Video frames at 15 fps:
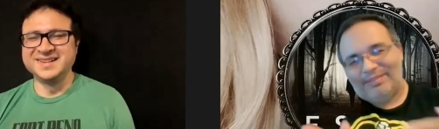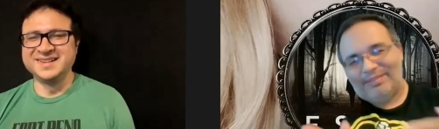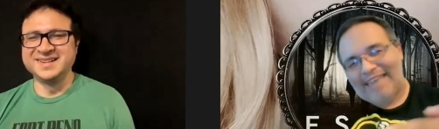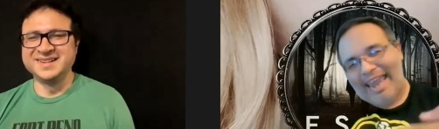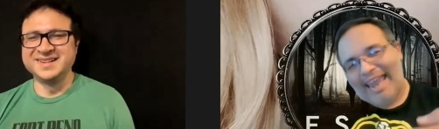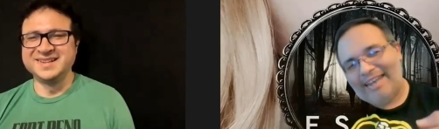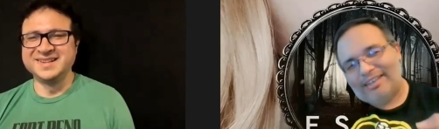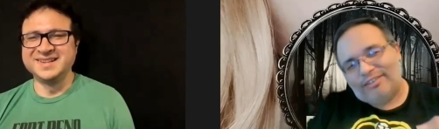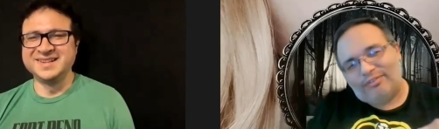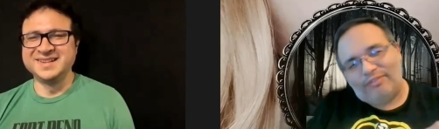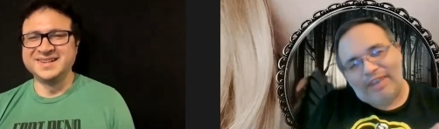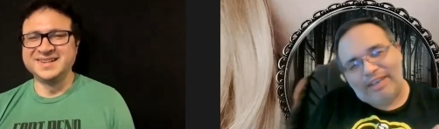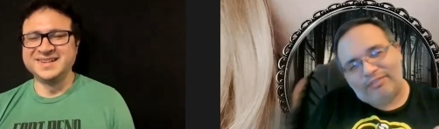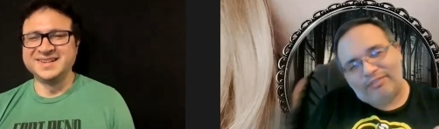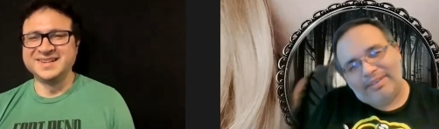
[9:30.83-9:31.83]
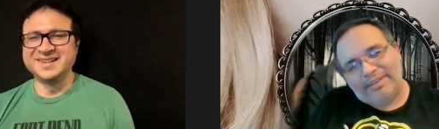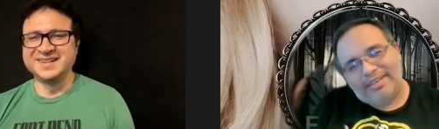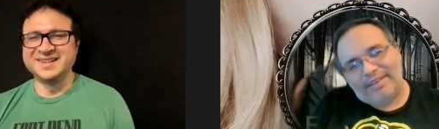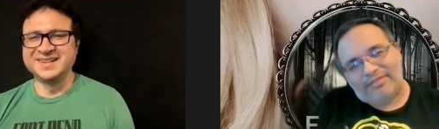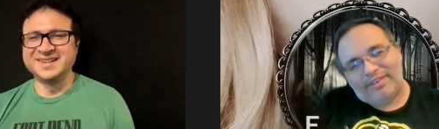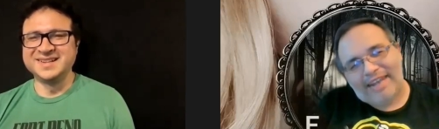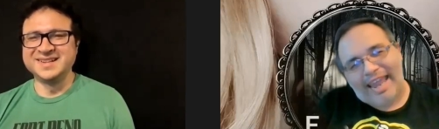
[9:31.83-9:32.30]
Speaker 1: it was Hannah's face from a
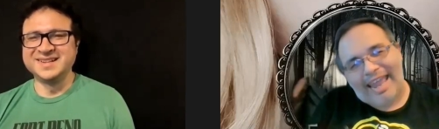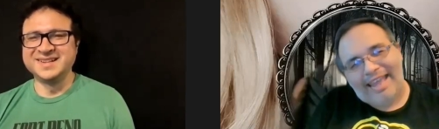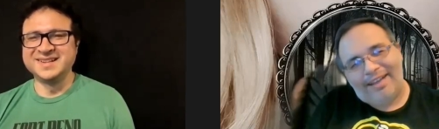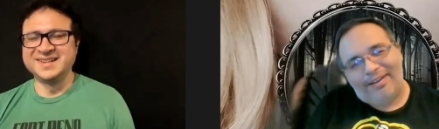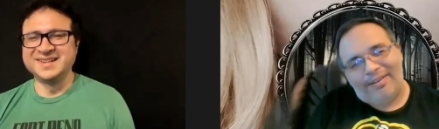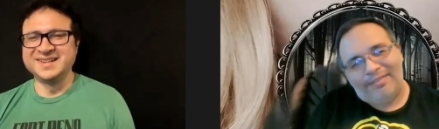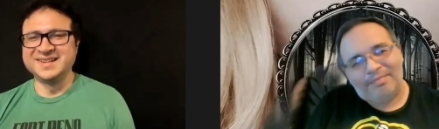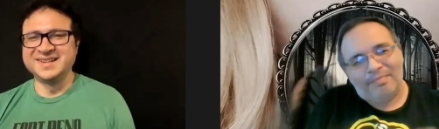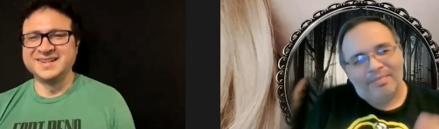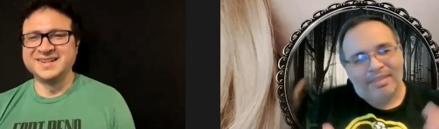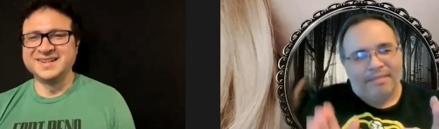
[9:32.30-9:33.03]
different angle,